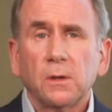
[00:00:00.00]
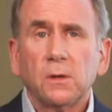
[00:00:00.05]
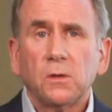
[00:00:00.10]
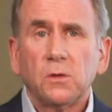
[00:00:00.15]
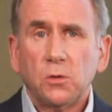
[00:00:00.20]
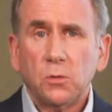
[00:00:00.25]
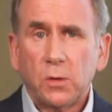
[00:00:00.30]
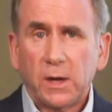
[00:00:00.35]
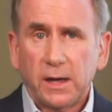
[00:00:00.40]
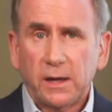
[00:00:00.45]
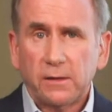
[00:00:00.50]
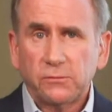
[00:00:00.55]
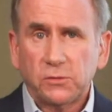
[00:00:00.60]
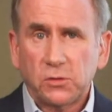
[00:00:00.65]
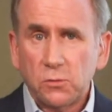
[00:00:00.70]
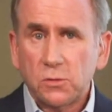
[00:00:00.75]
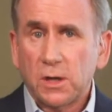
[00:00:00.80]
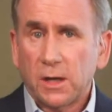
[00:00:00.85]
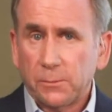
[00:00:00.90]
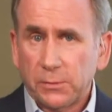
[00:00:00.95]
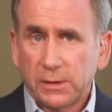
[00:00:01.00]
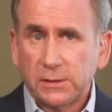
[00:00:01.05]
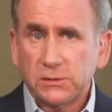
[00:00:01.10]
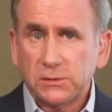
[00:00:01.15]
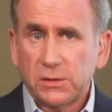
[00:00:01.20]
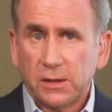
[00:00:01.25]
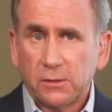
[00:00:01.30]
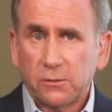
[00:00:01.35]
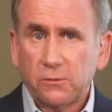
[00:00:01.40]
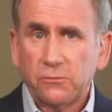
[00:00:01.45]
you have two
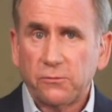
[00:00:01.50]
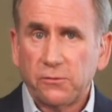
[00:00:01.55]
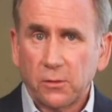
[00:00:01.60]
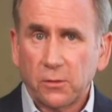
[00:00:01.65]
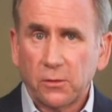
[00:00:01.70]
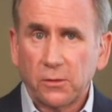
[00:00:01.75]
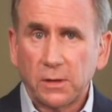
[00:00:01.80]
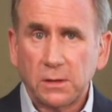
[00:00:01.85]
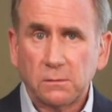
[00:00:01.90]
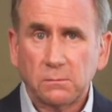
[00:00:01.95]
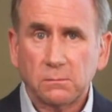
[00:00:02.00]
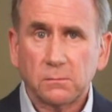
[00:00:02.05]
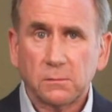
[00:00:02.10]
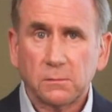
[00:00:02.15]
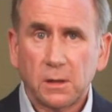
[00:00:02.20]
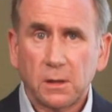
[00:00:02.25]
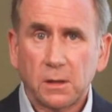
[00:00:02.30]
companies that are very